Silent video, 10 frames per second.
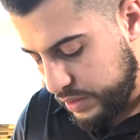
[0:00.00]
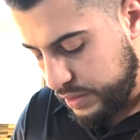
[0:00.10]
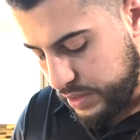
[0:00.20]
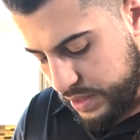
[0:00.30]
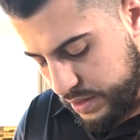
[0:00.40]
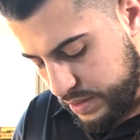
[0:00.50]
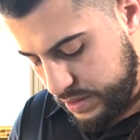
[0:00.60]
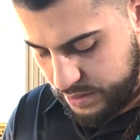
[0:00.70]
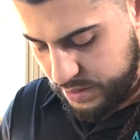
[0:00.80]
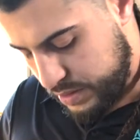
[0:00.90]
and then
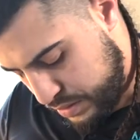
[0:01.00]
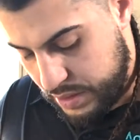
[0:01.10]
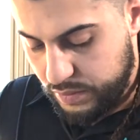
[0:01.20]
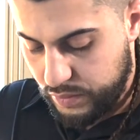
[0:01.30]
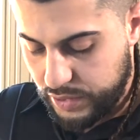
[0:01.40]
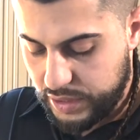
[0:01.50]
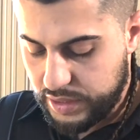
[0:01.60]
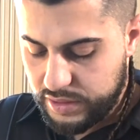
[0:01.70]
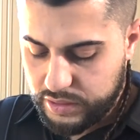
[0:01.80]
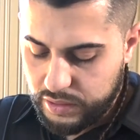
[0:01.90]
we're gonna
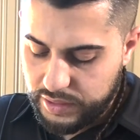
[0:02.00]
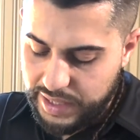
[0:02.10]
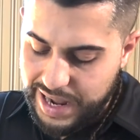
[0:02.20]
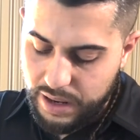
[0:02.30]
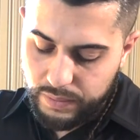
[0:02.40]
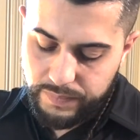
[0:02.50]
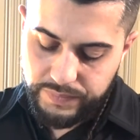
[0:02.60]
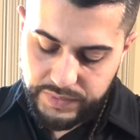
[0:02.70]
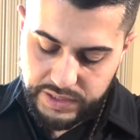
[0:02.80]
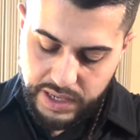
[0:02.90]
install the out.
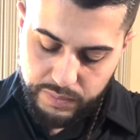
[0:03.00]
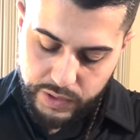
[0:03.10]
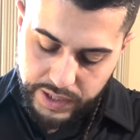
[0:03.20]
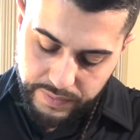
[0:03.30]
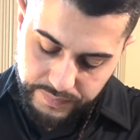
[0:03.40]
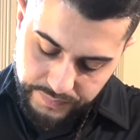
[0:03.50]
Same way.